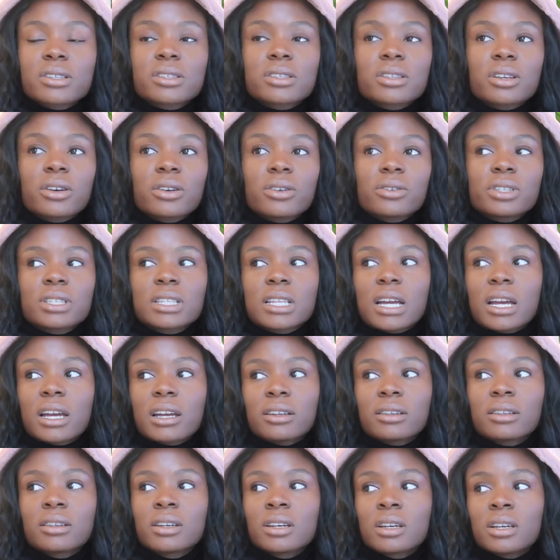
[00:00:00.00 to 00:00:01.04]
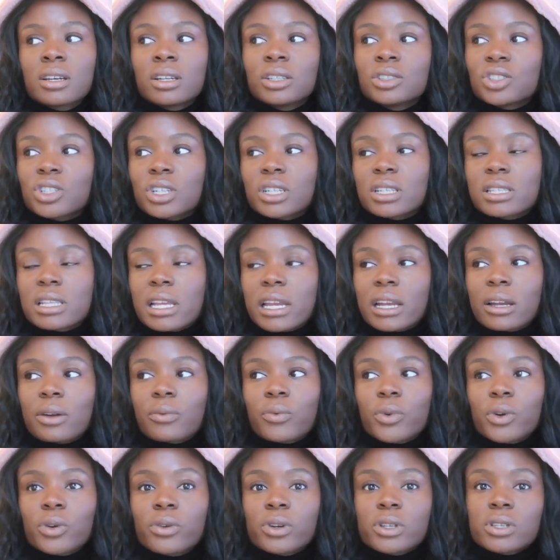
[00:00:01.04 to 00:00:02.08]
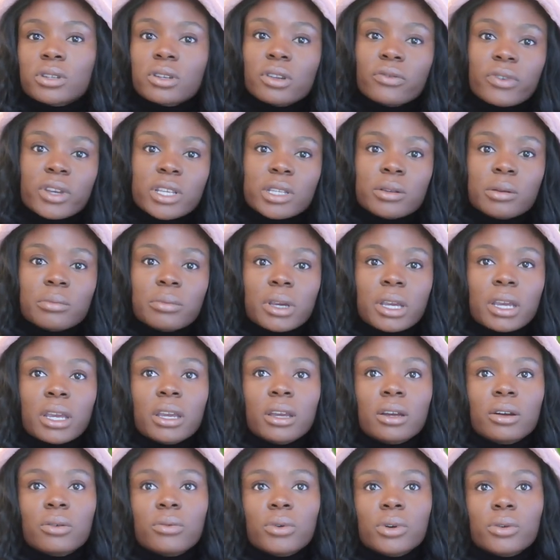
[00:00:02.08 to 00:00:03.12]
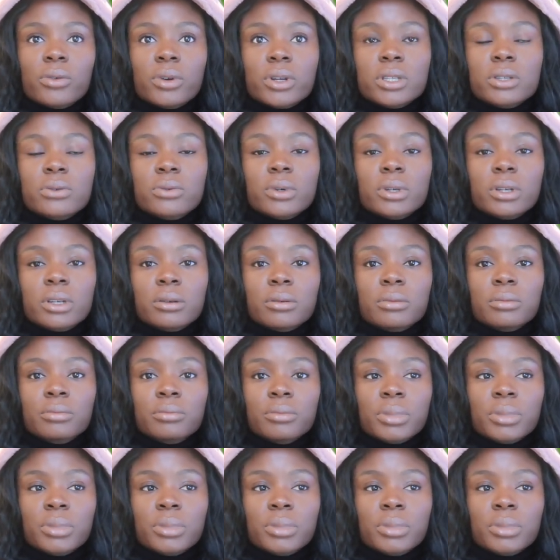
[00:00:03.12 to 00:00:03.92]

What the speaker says: So it's not just like we're going to an investment bank or we're going to a